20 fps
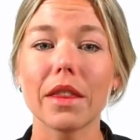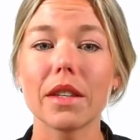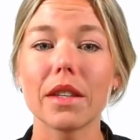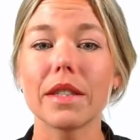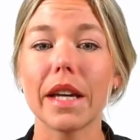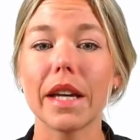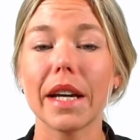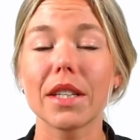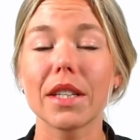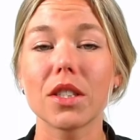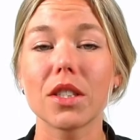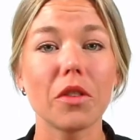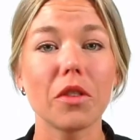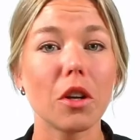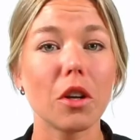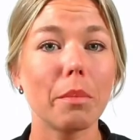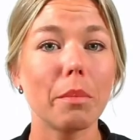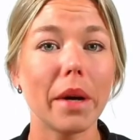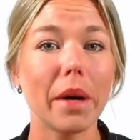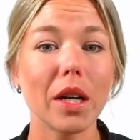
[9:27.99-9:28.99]
the sex of
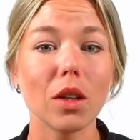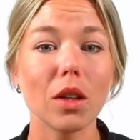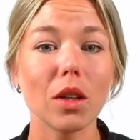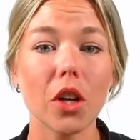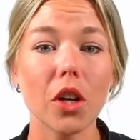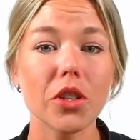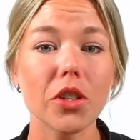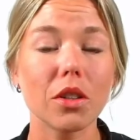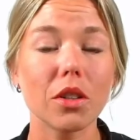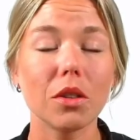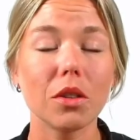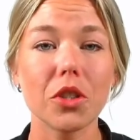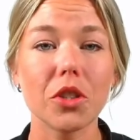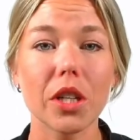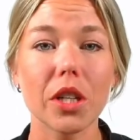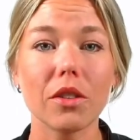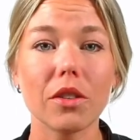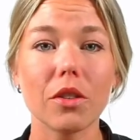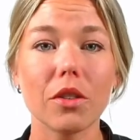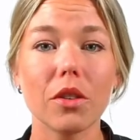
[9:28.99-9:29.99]
their biological
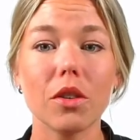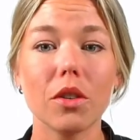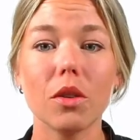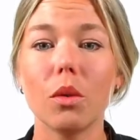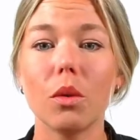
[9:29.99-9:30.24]
gender